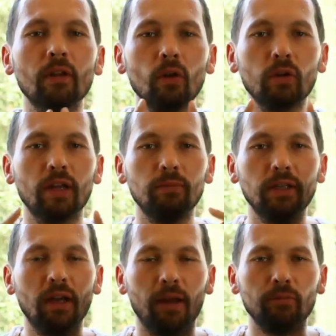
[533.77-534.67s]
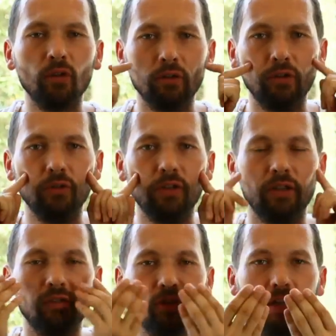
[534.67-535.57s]
Look at me, I'm not
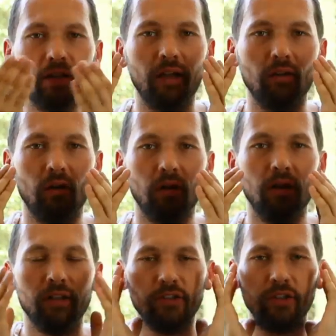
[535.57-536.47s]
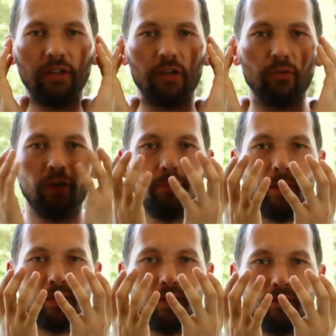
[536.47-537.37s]
using cheeks at all. Cheeks are really
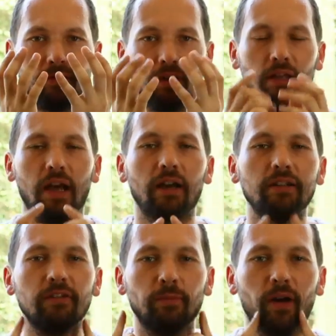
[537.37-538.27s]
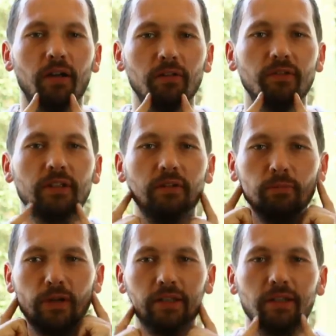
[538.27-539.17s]
passive. Active part of
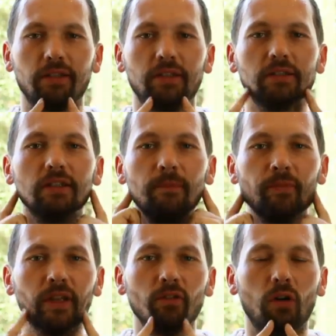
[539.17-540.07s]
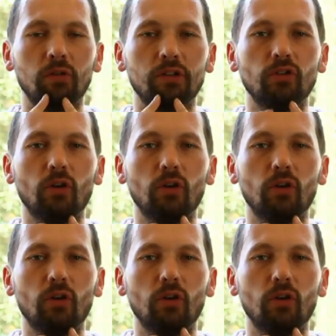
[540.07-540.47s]
that practice is, it's only